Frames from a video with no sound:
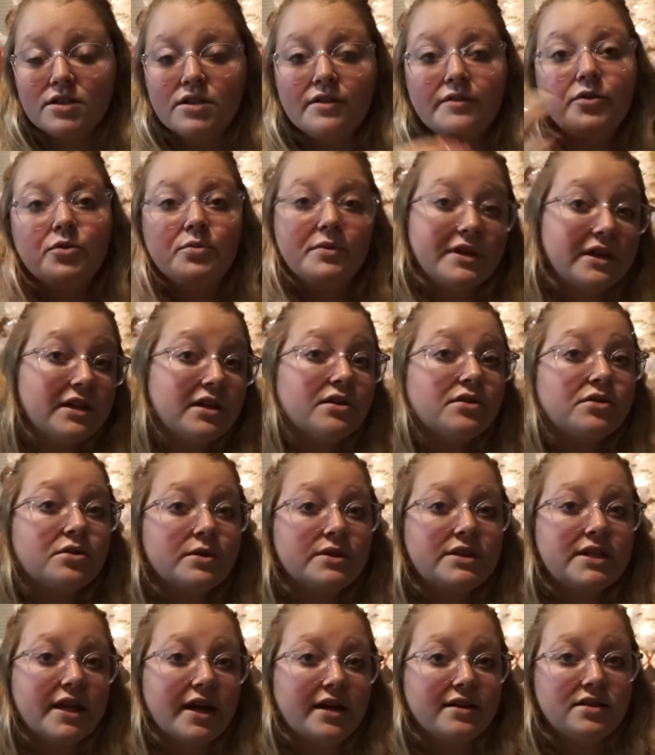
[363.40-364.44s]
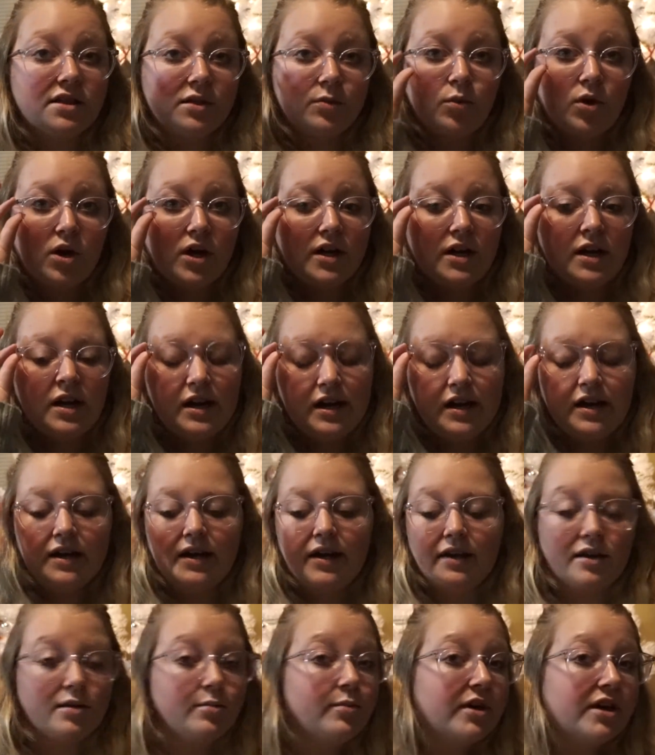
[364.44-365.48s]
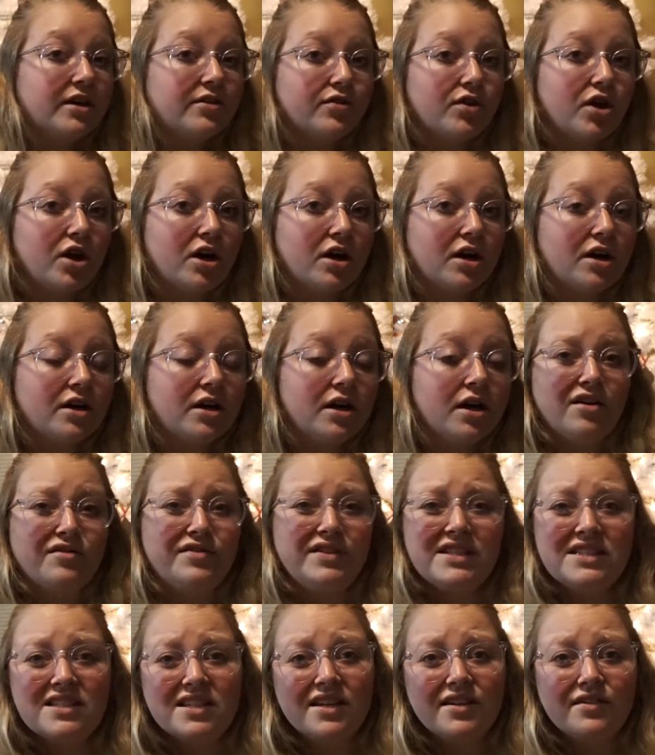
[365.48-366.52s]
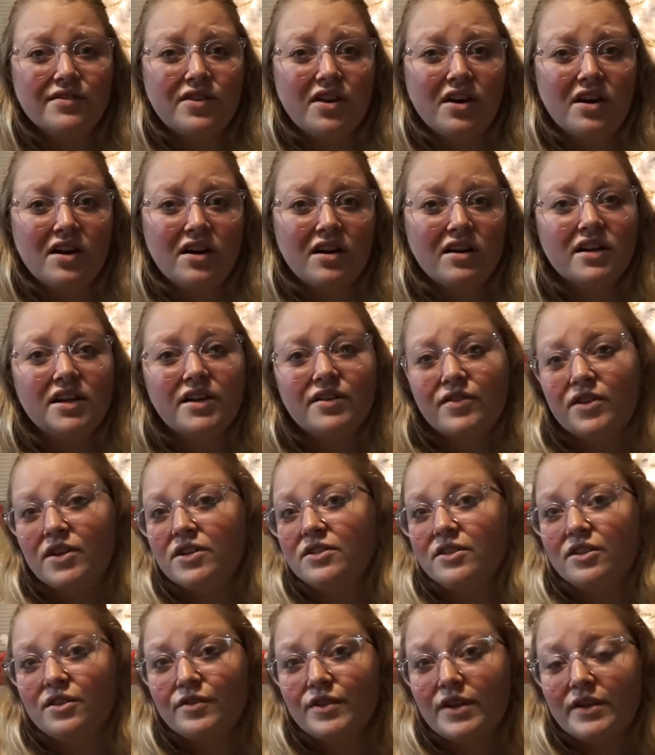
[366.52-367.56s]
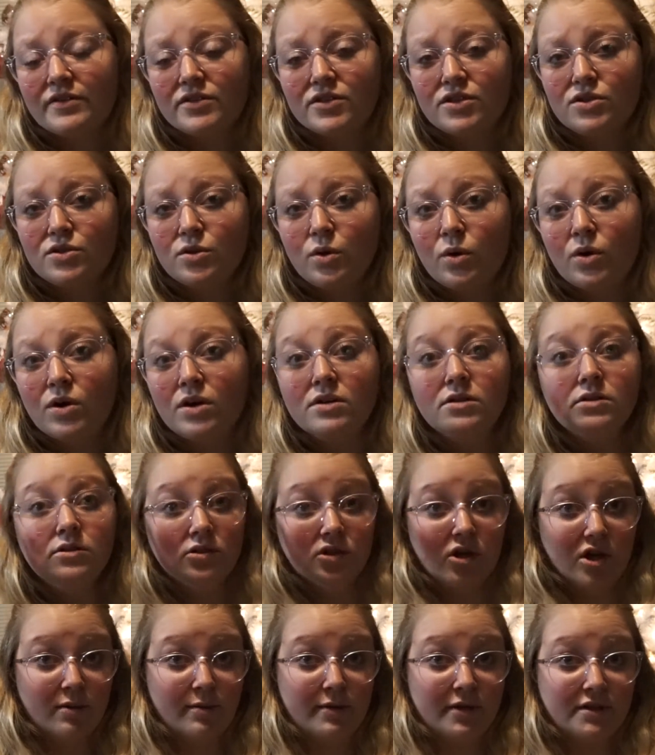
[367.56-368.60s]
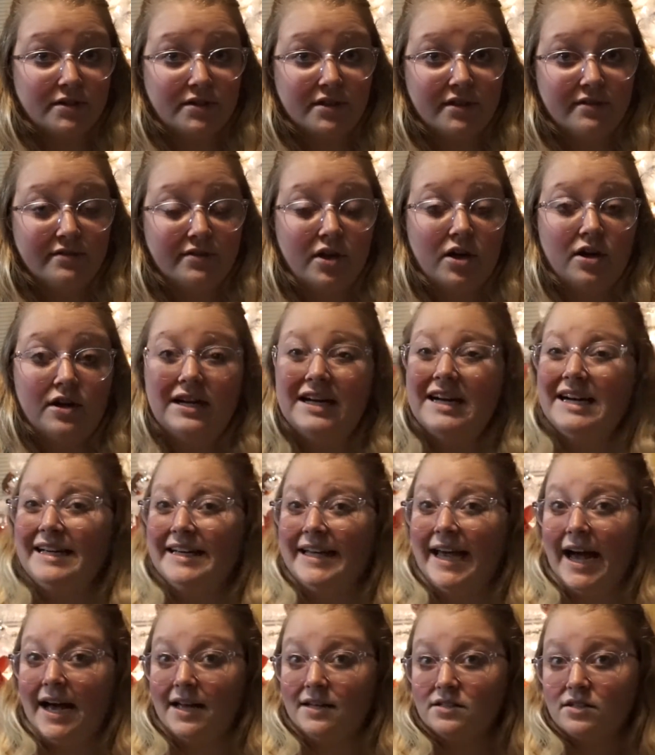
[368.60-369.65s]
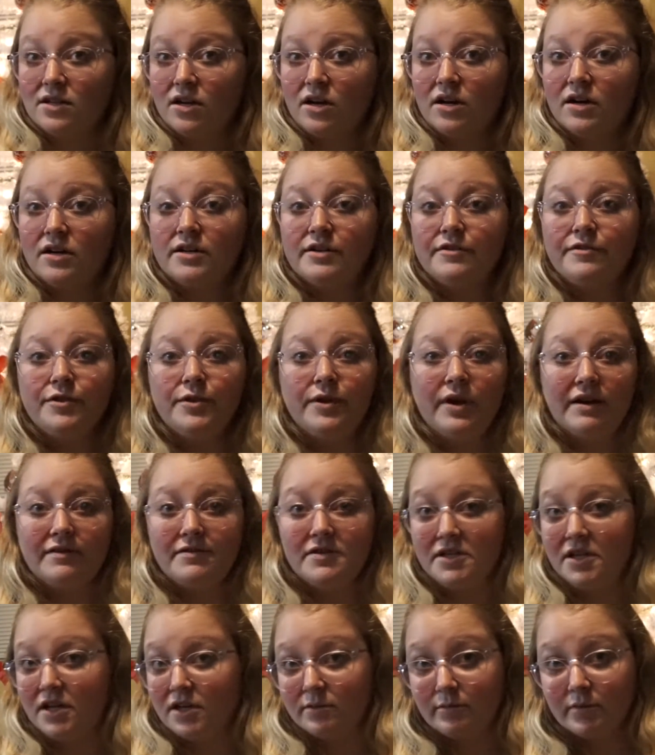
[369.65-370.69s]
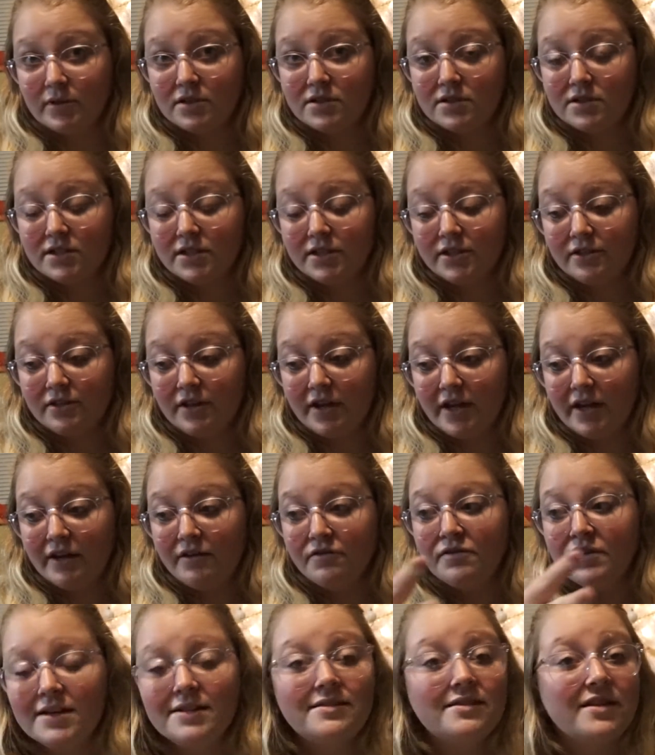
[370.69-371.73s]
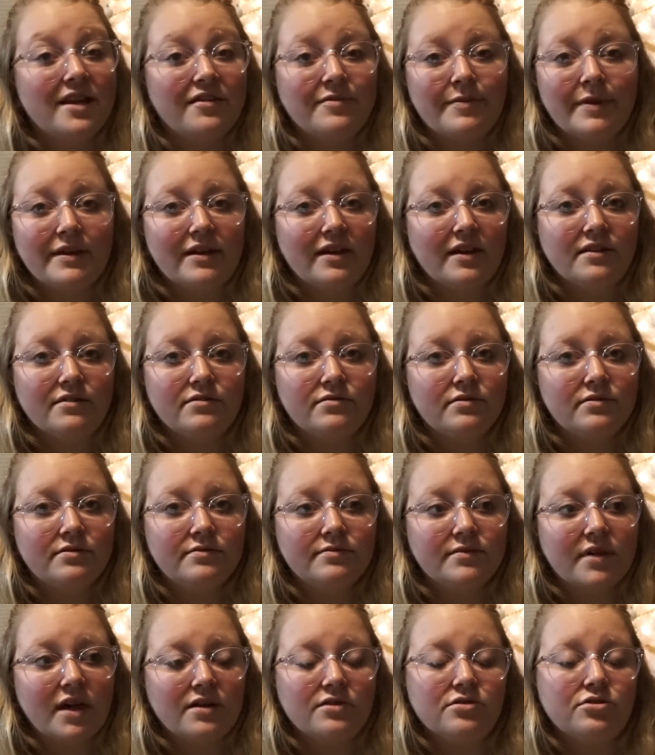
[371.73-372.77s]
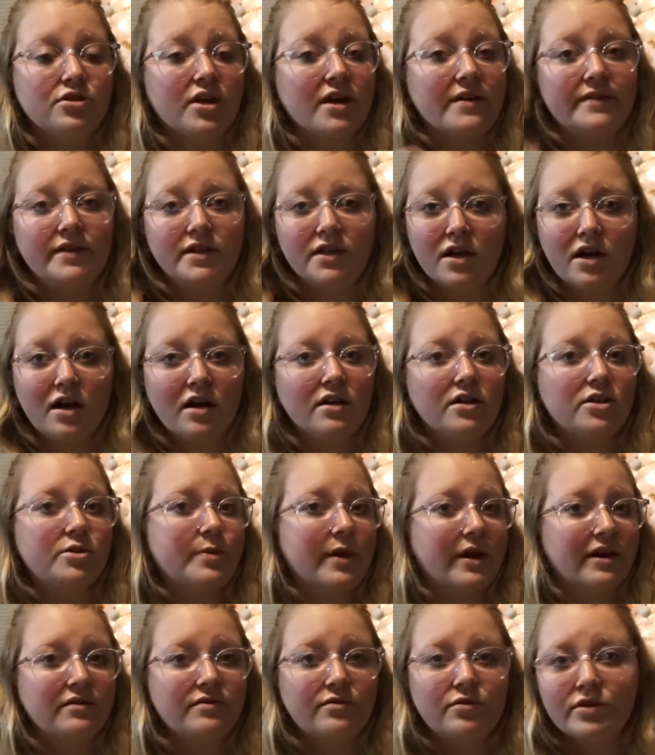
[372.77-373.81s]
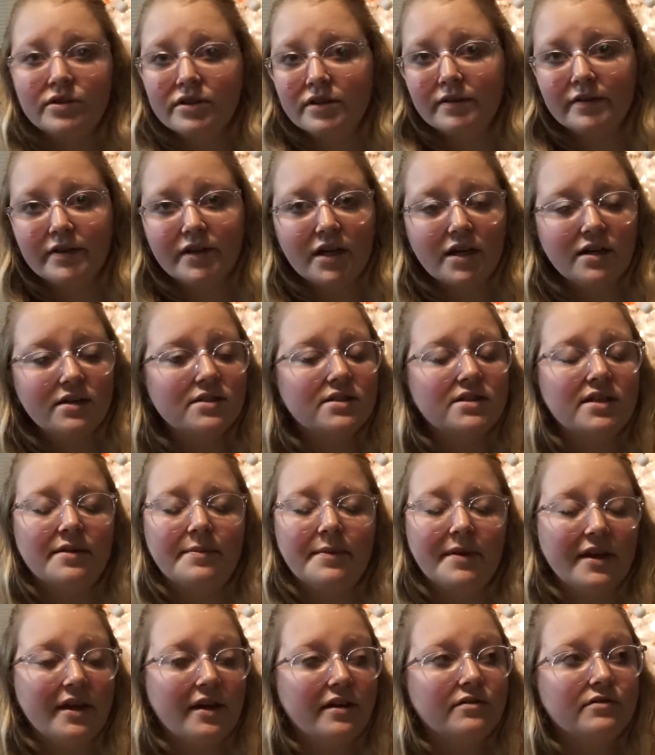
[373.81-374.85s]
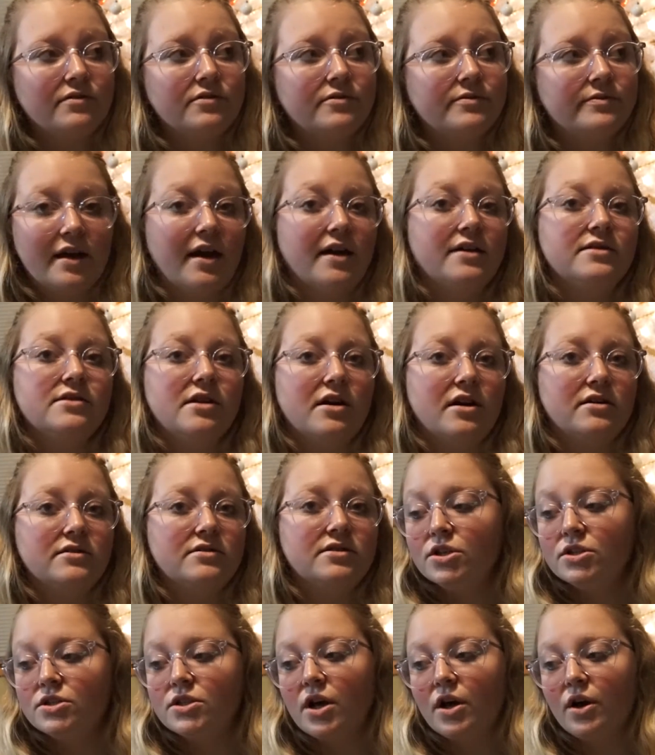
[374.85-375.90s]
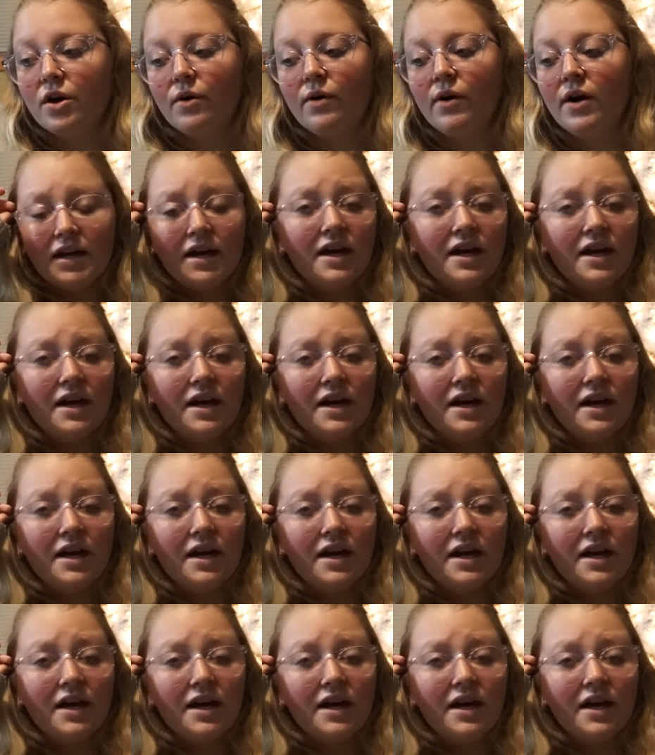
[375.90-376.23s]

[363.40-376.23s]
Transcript: So if you really don't know what to get someone, get them a gift card, a Visa gift card, gift card to their favorite store, Starbucks gift card, a gas card if you have a young person in your life. Save my life. I was driving to college back and forth every day. Saved my life. Gas cards. So